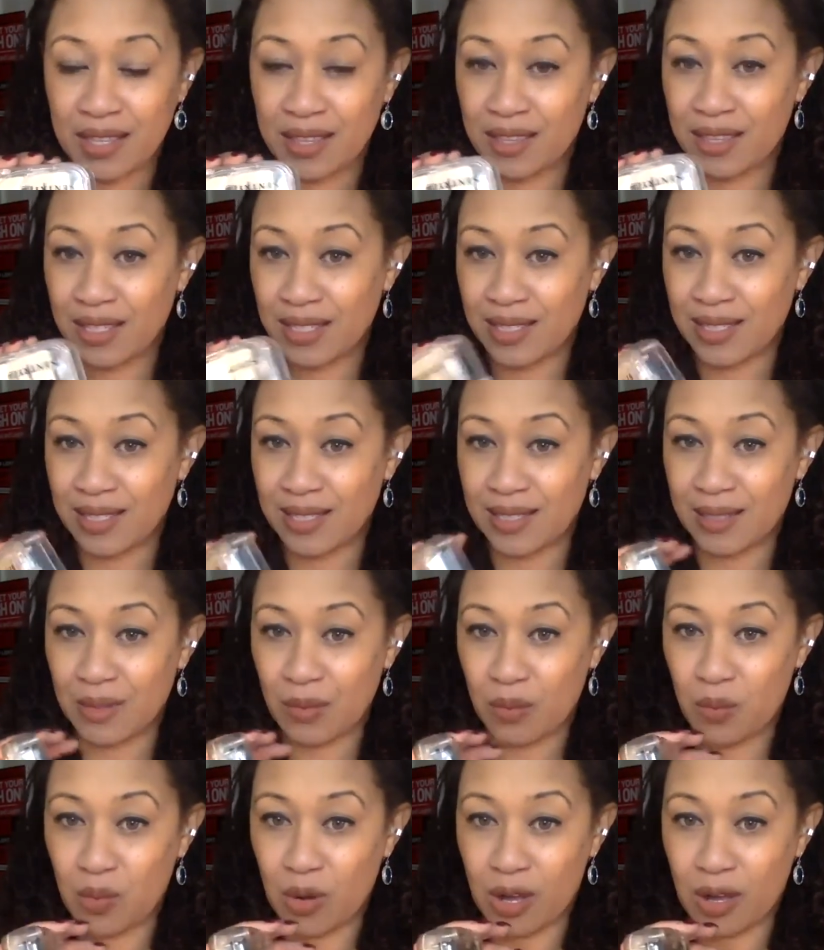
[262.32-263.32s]
This is a
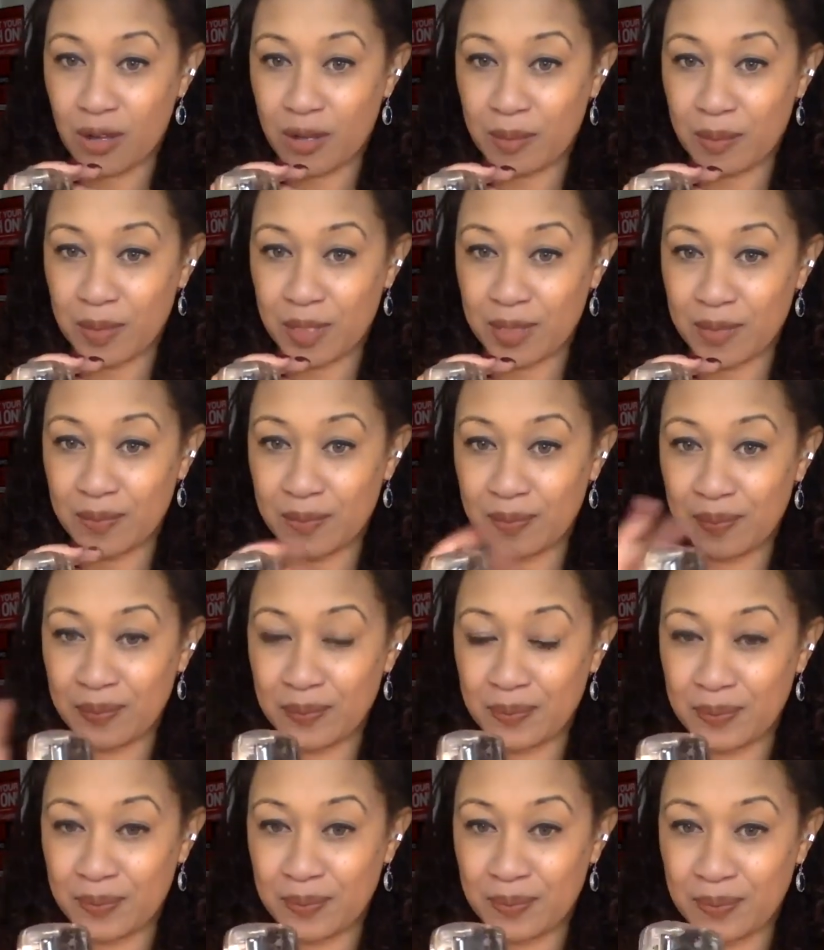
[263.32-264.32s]
Walkman,
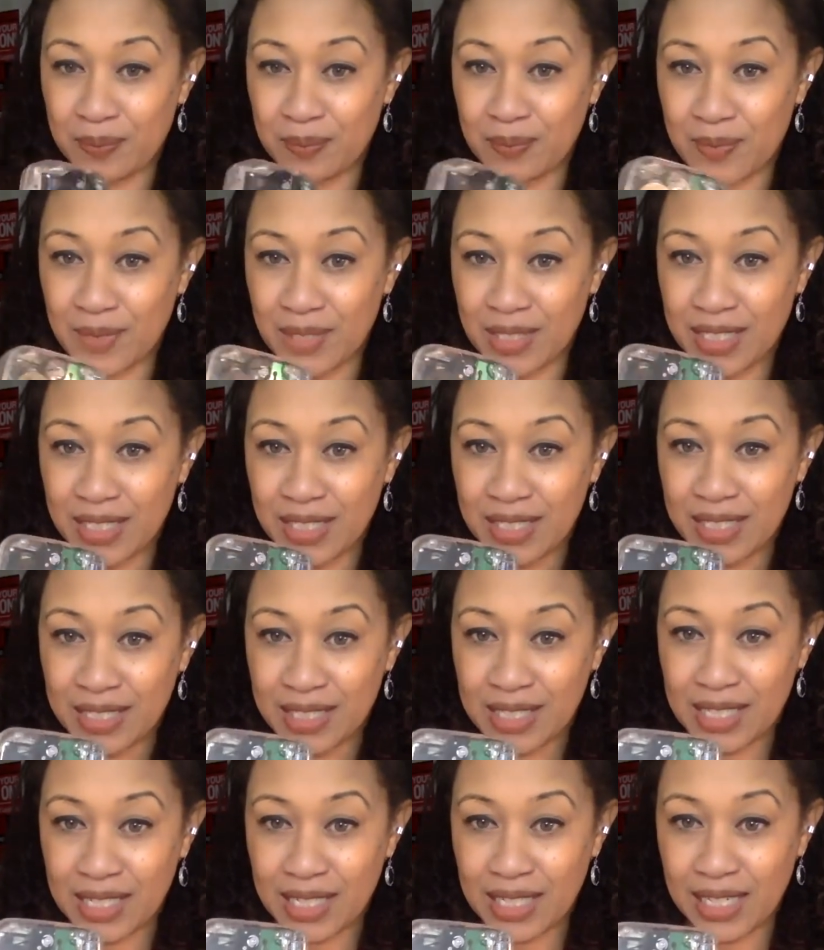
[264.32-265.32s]

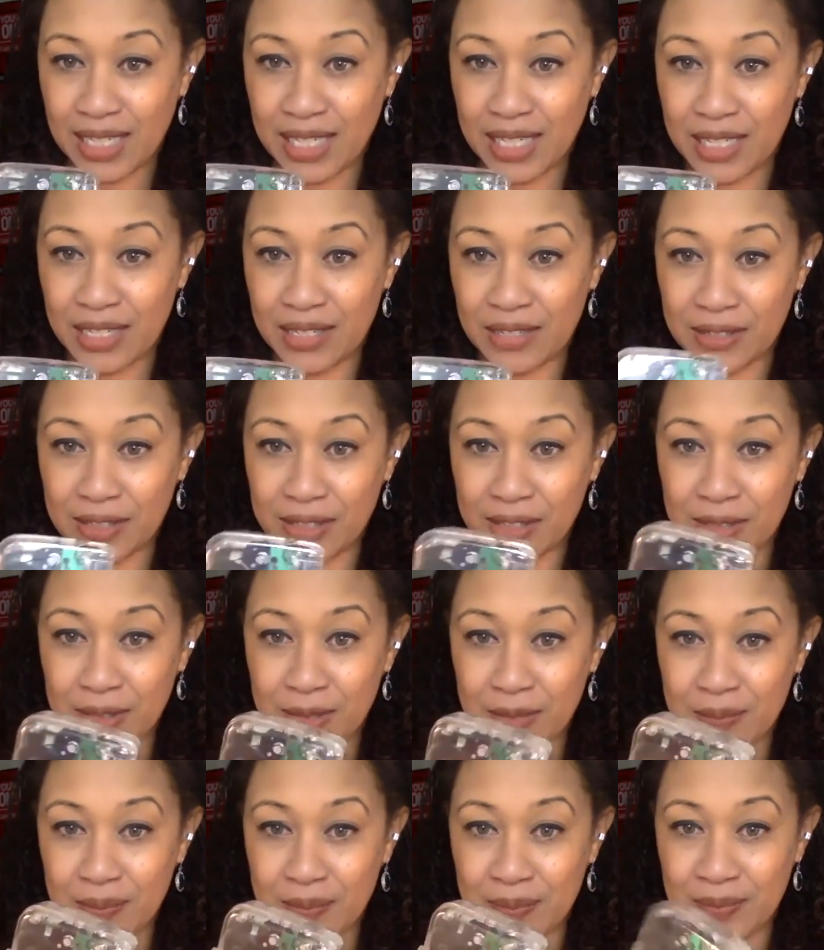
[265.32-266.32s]
clear
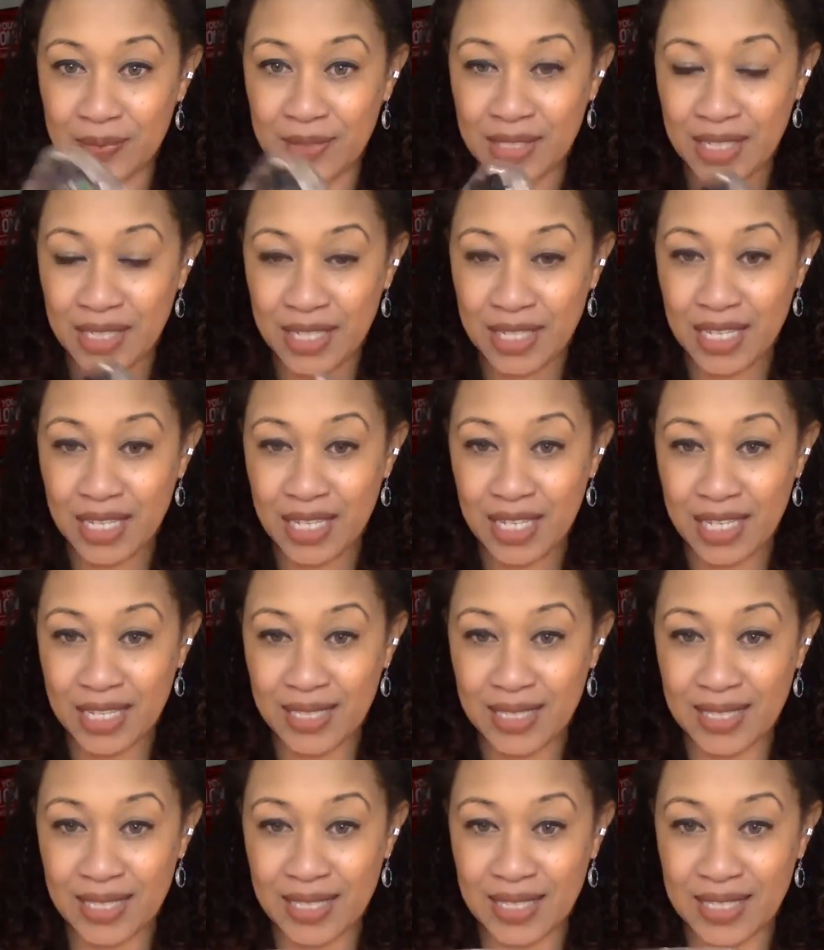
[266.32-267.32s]
and
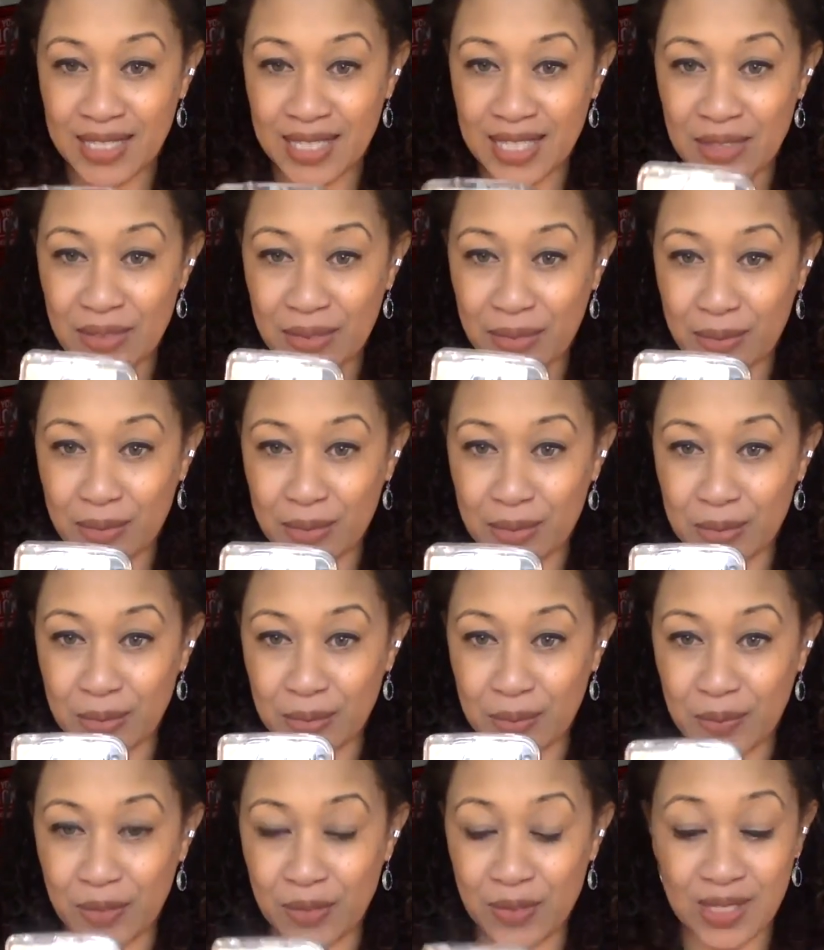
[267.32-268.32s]
see-through.
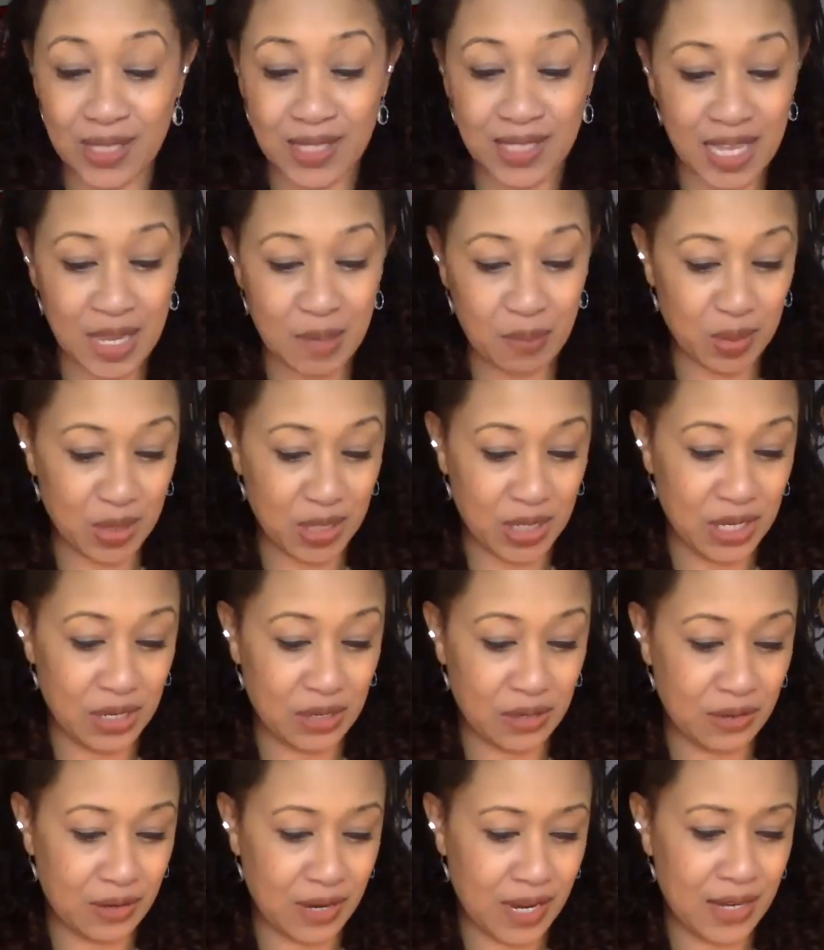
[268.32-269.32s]
There's a tape in
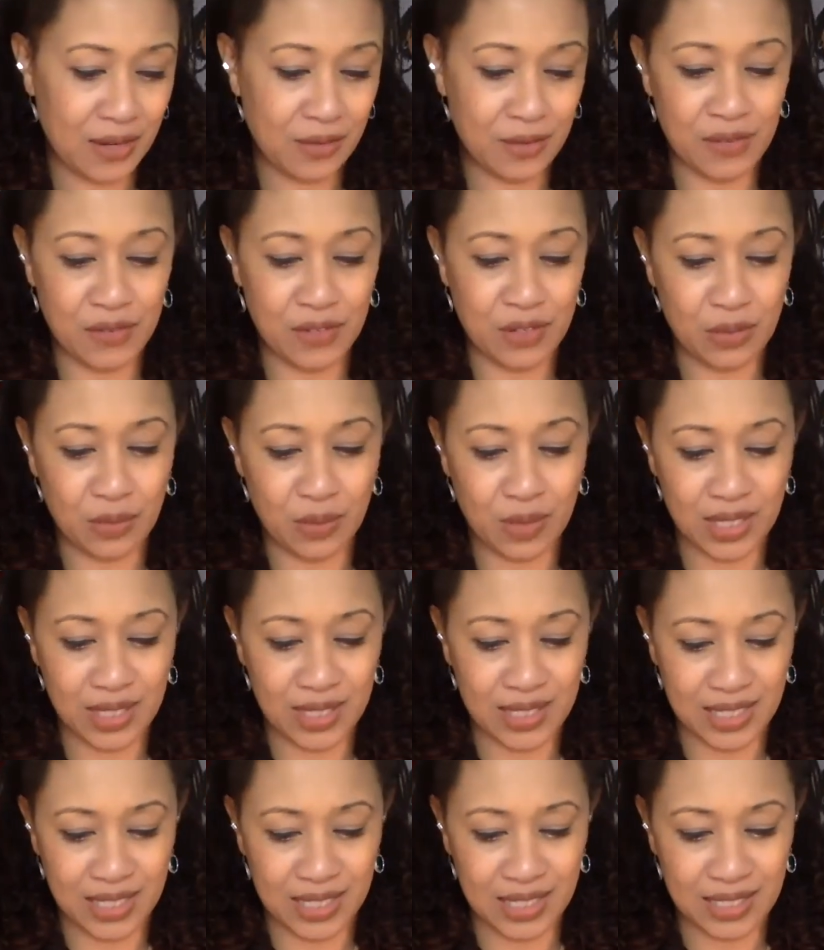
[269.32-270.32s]
here. I don't even know what
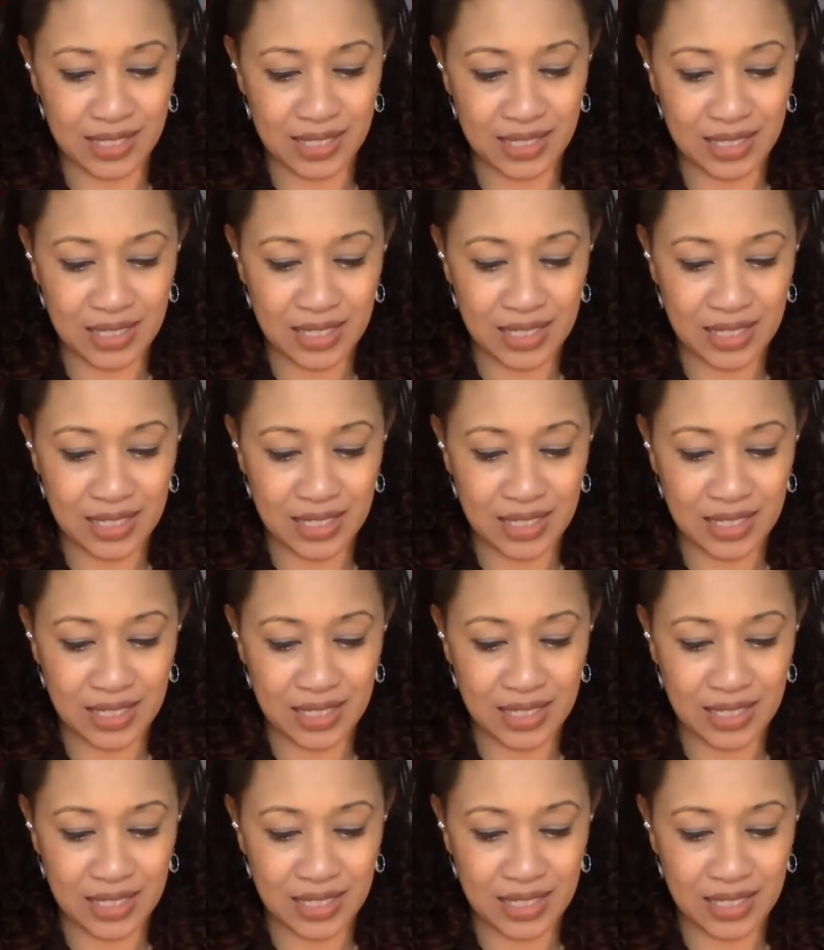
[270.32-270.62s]
this is.